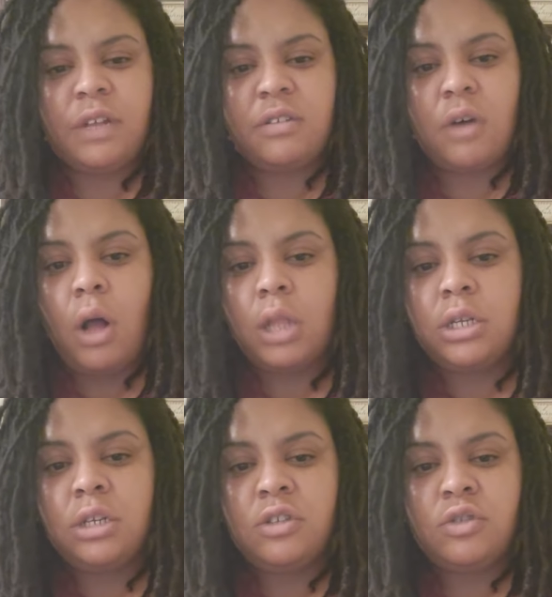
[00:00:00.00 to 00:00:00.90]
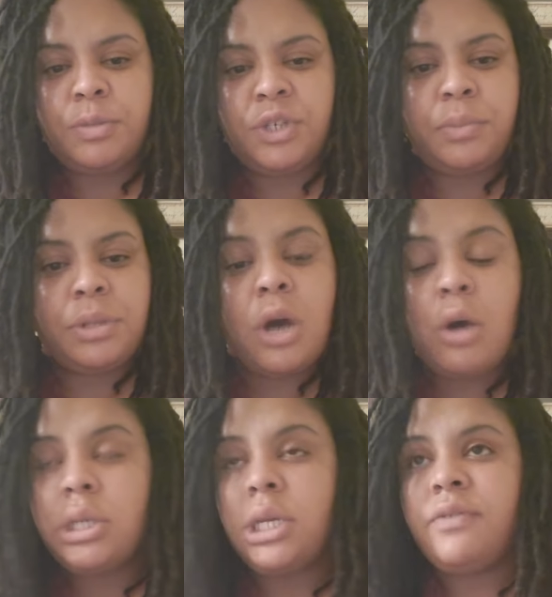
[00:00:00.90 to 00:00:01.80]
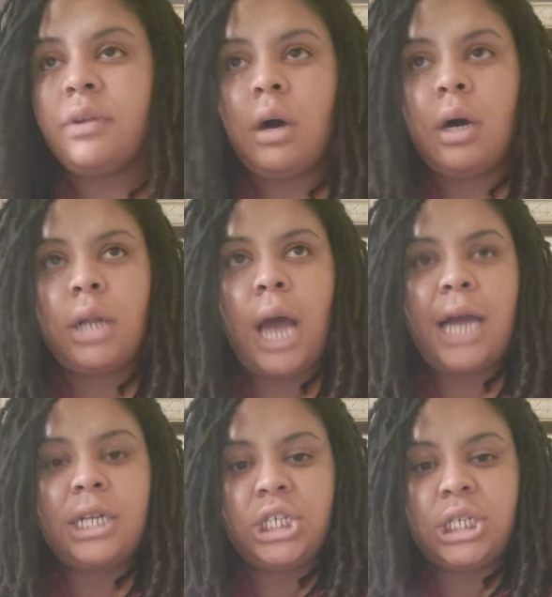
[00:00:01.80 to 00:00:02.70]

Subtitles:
That's all in the description below and even on IG.